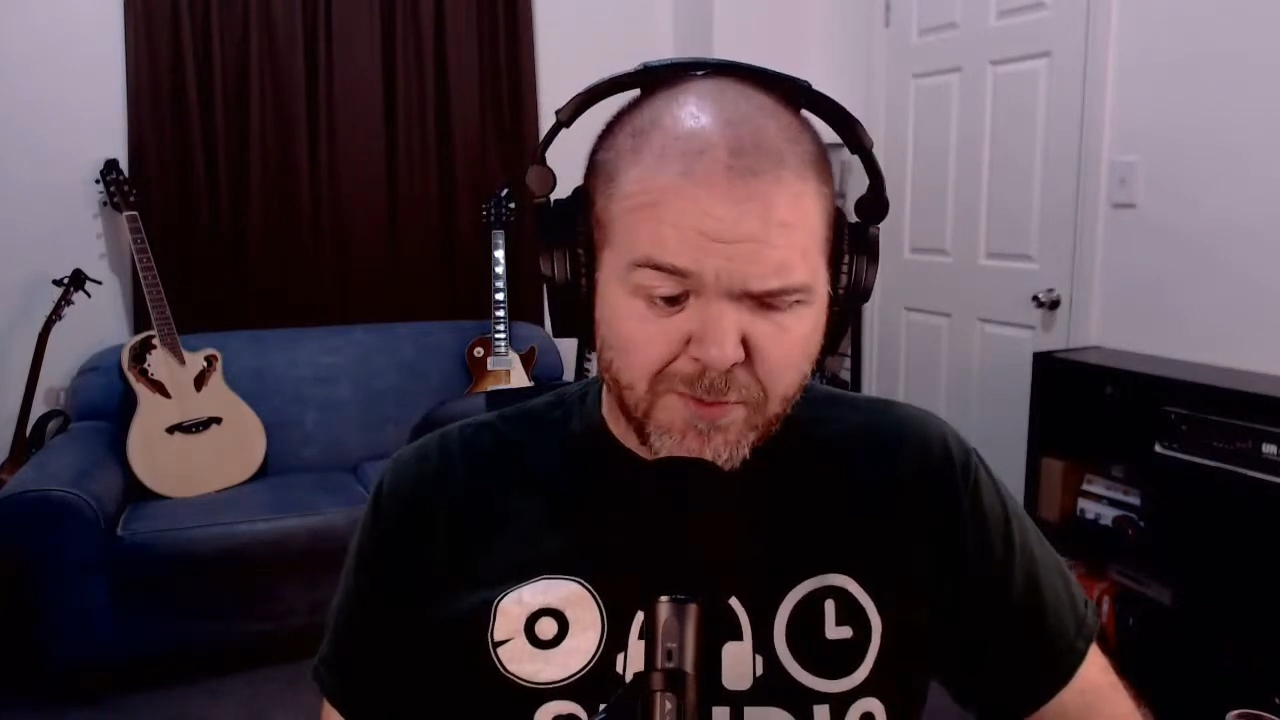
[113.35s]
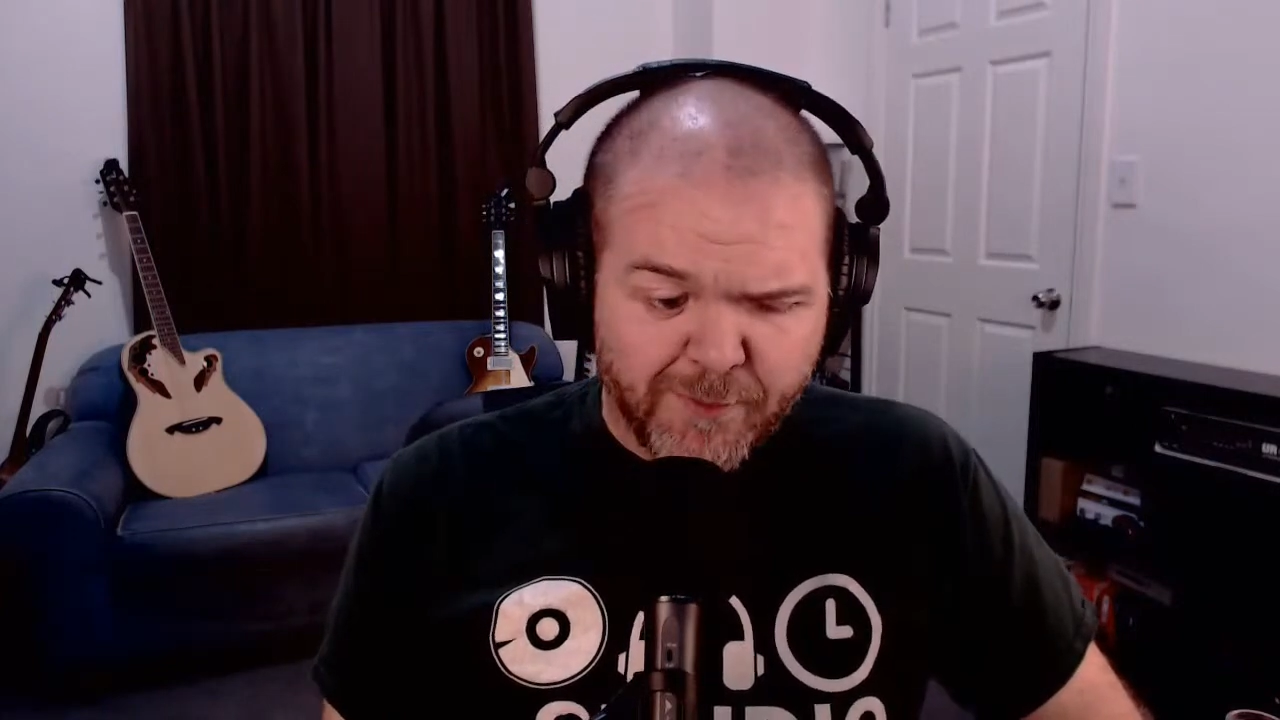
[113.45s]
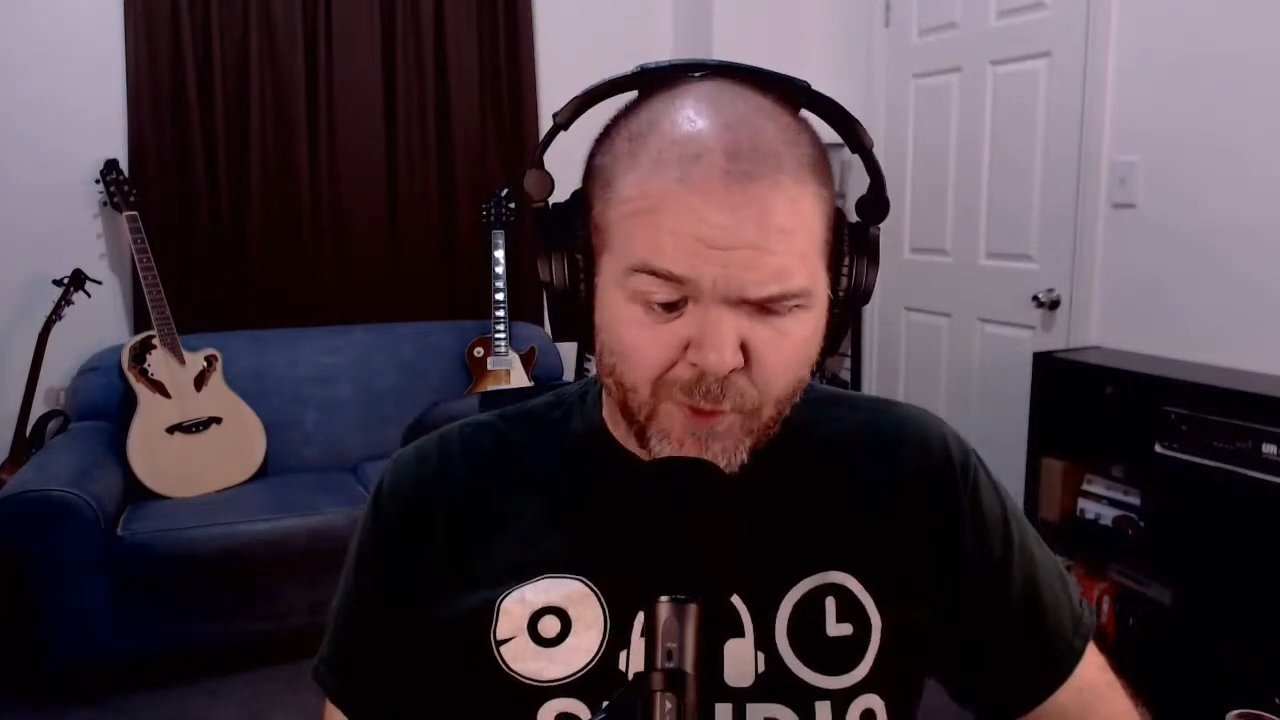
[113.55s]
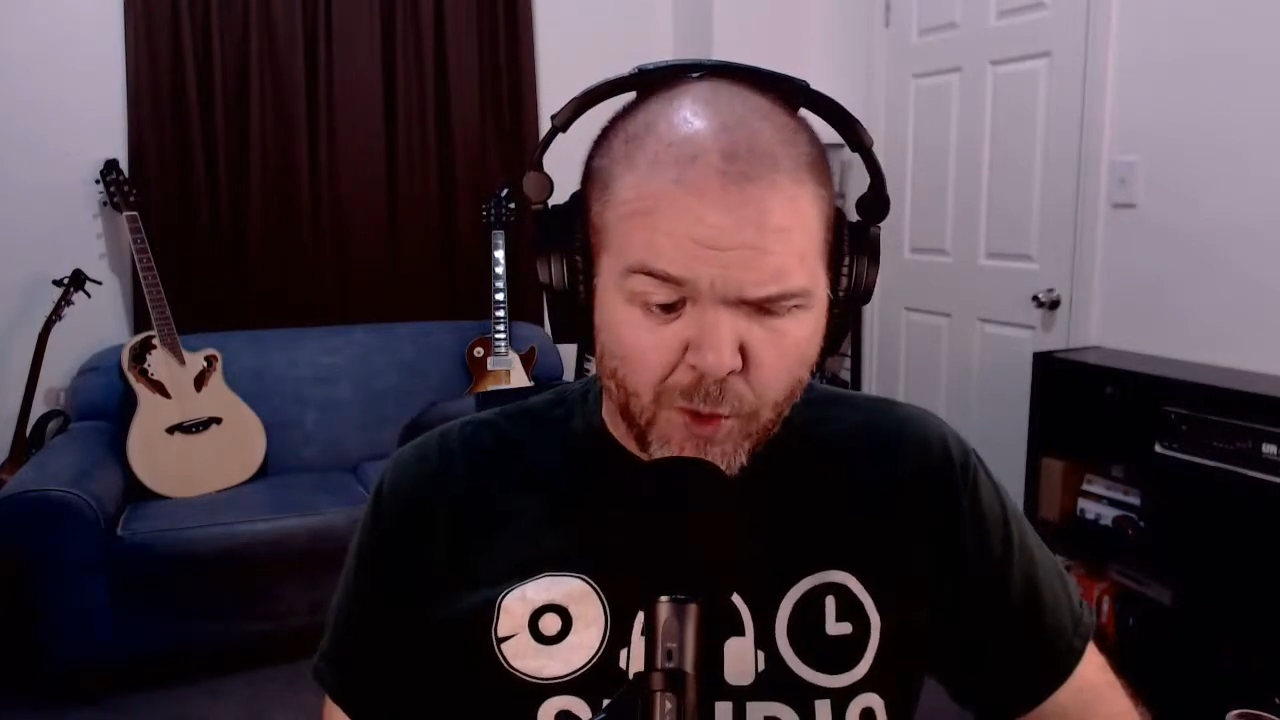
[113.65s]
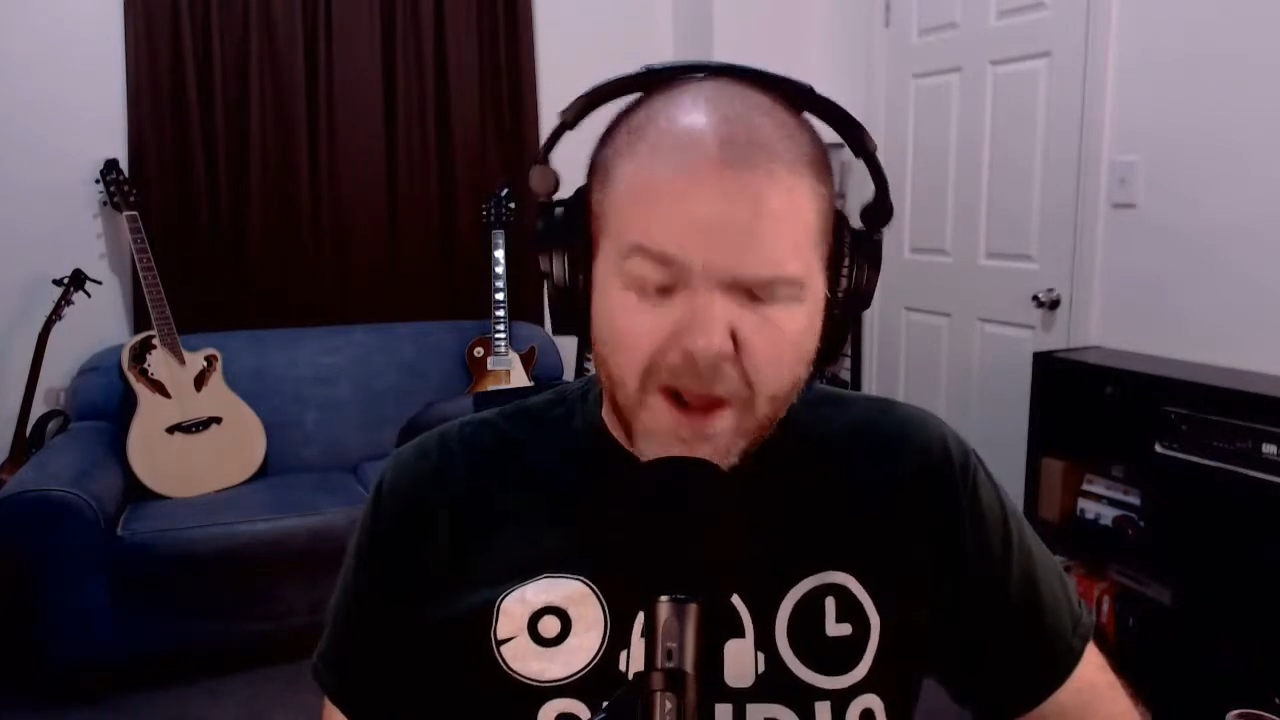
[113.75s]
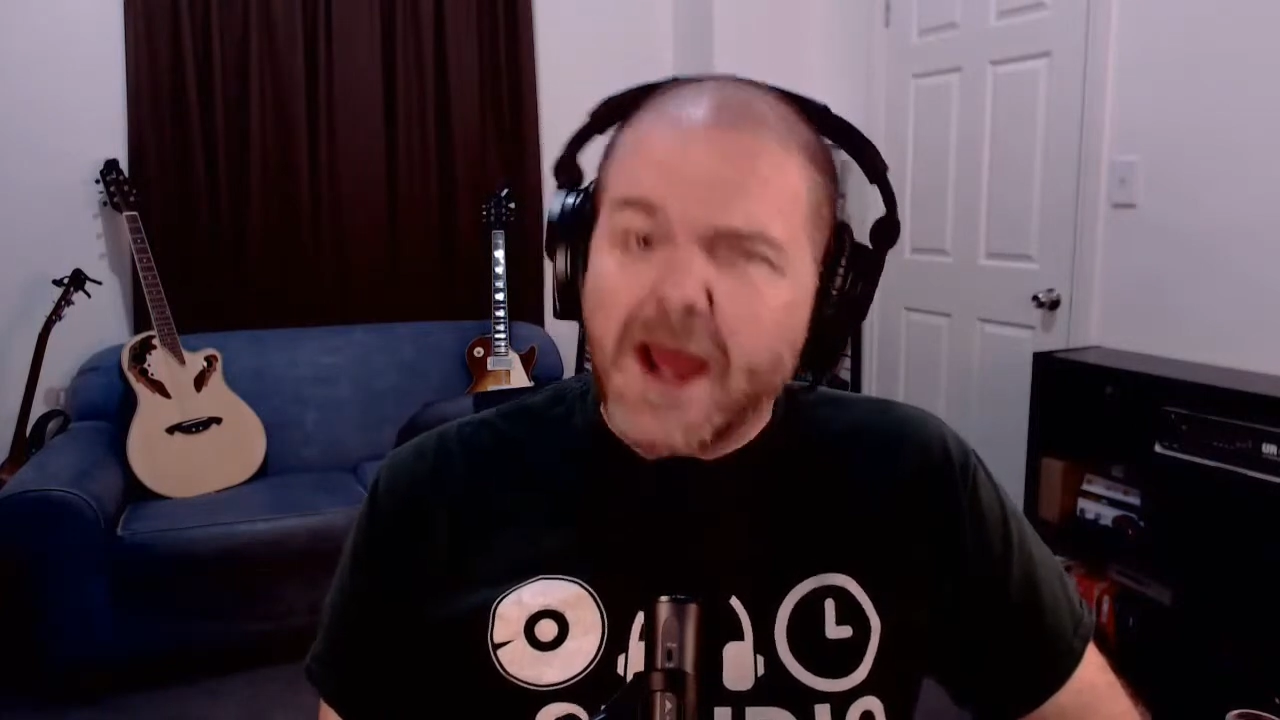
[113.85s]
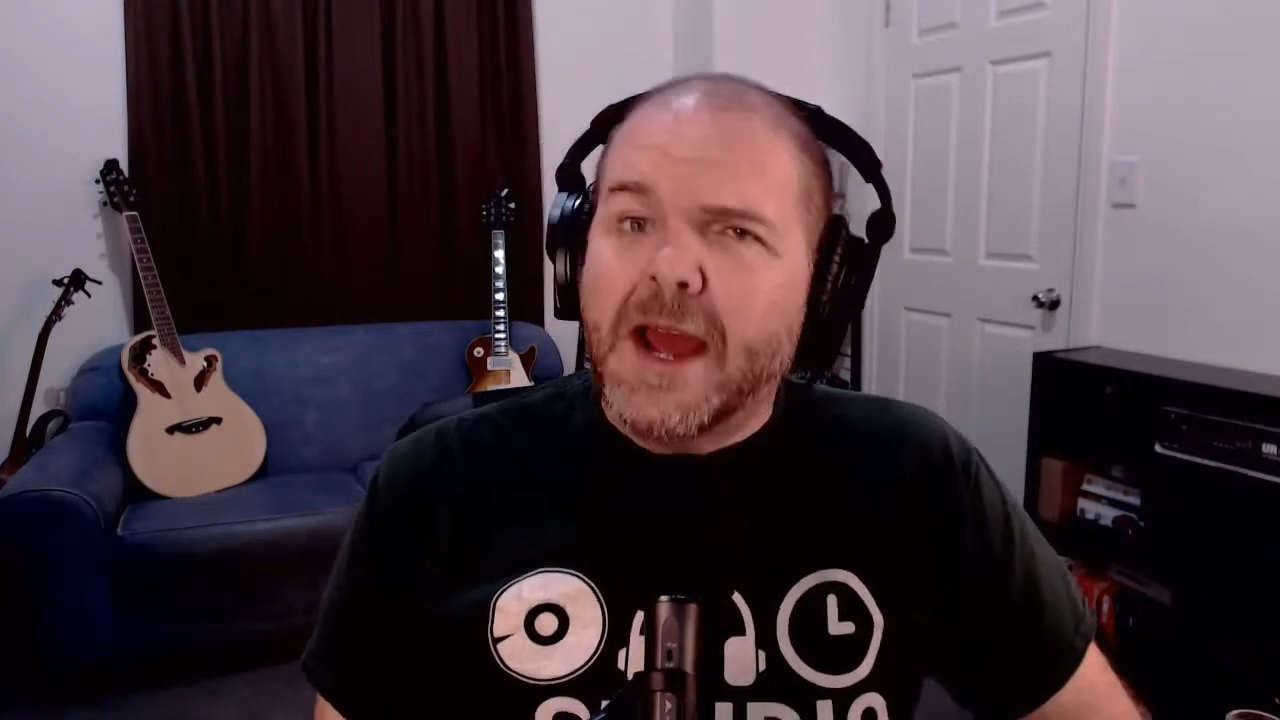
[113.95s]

before.